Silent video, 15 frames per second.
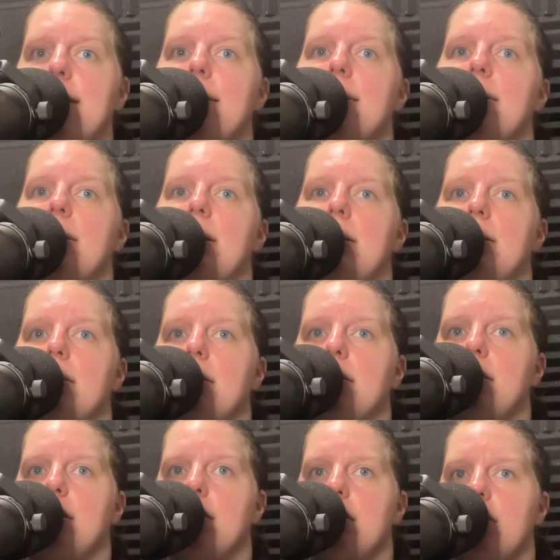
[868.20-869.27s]

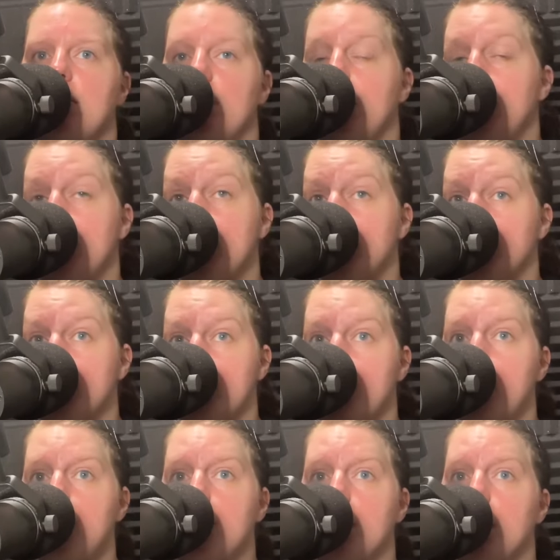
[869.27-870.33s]
Satisfactorily. When this was
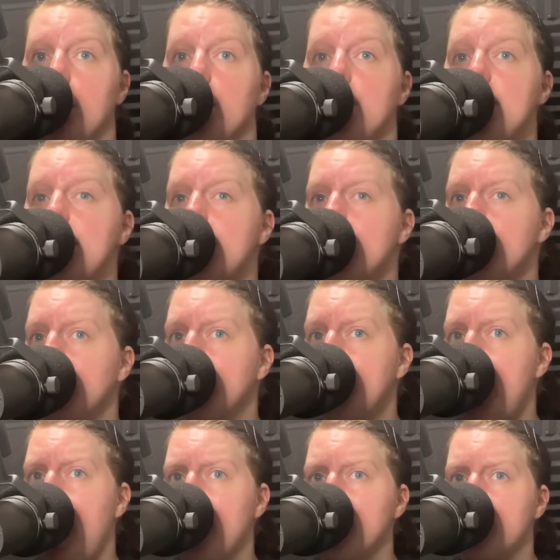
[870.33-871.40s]
over, Mr.
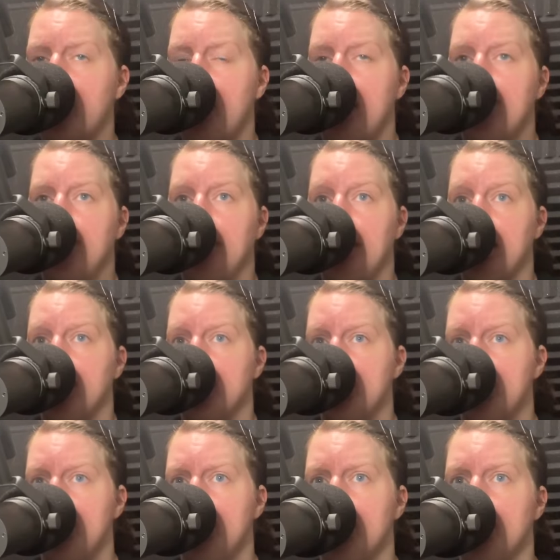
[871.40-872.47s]
Woodhouse gratefully
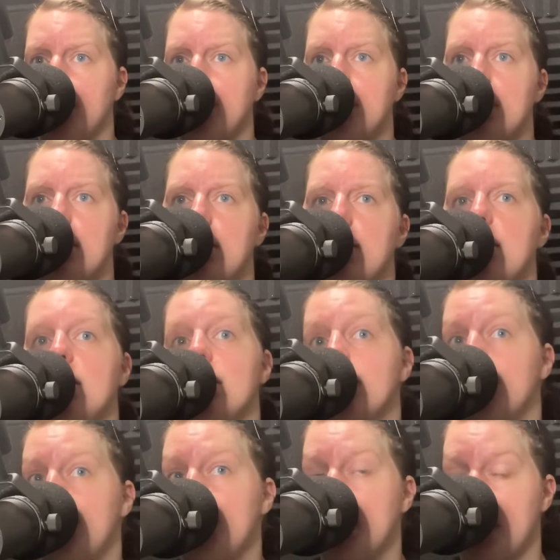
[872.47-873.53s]
observed, it
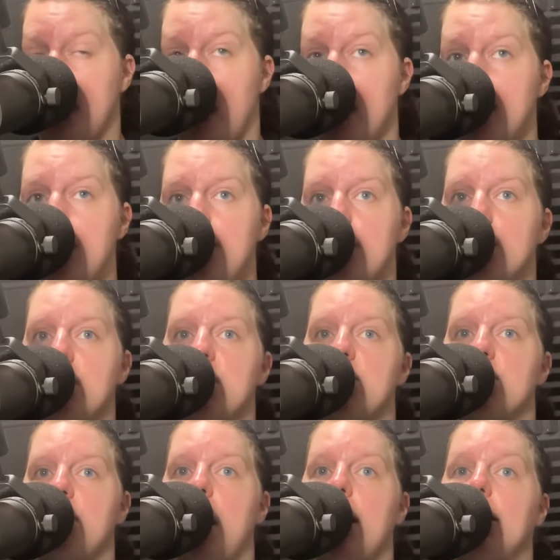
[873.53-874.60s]
is very kind of you,
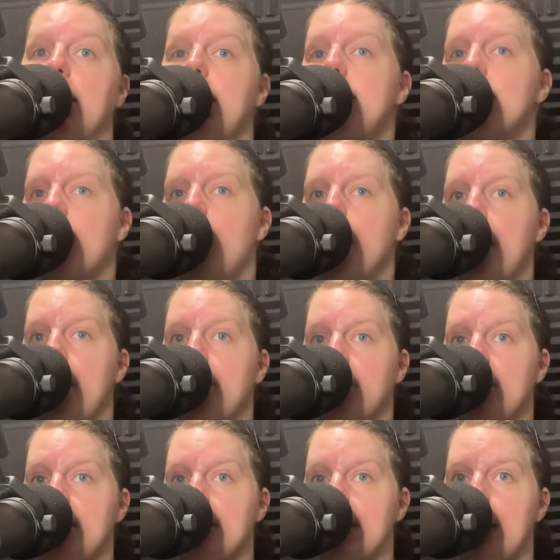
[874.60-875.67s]
Mr. Knightley, to come out at
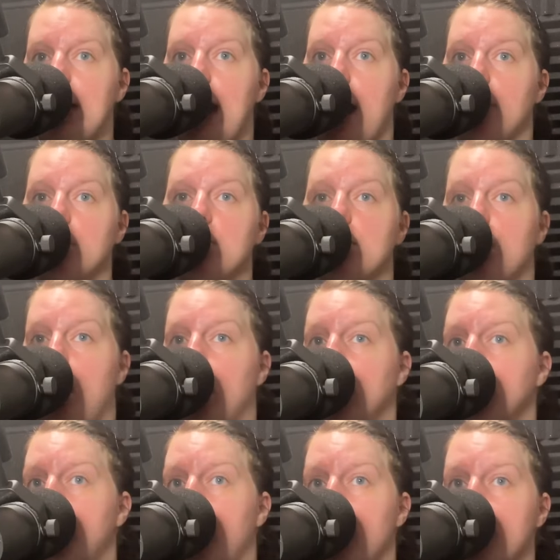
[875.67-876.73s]
this late hour to call
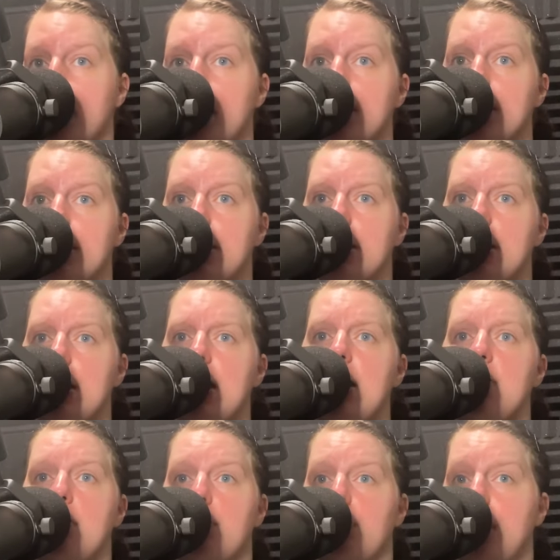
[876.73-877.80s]
upon us. I
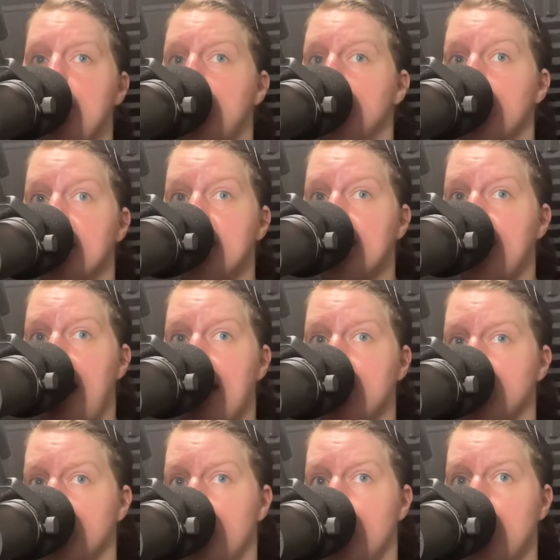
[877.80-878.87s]
am afraid you must have had a
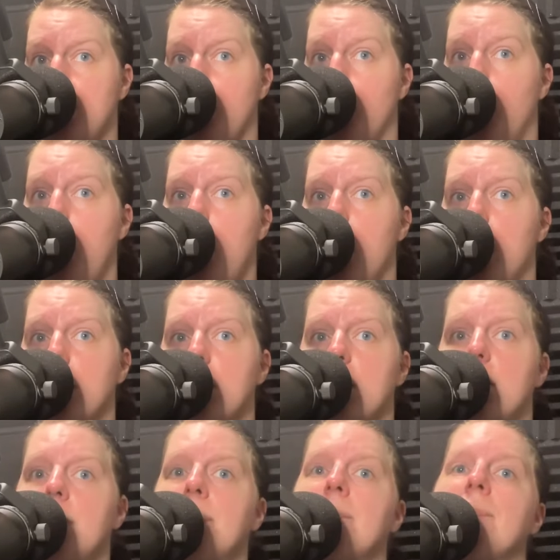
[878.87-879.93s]
shocking walk.
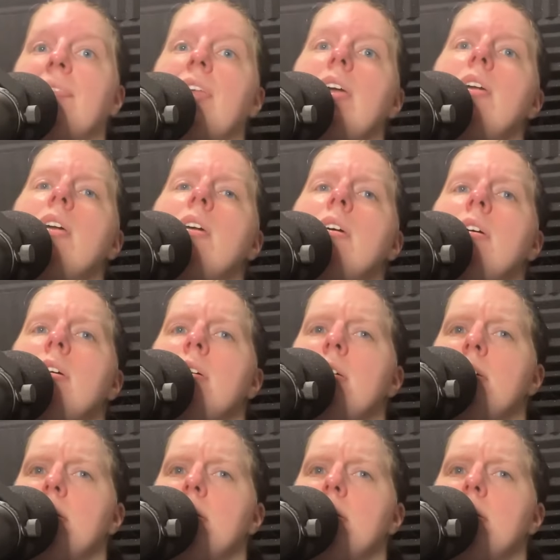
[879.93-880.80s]
Shocking walk?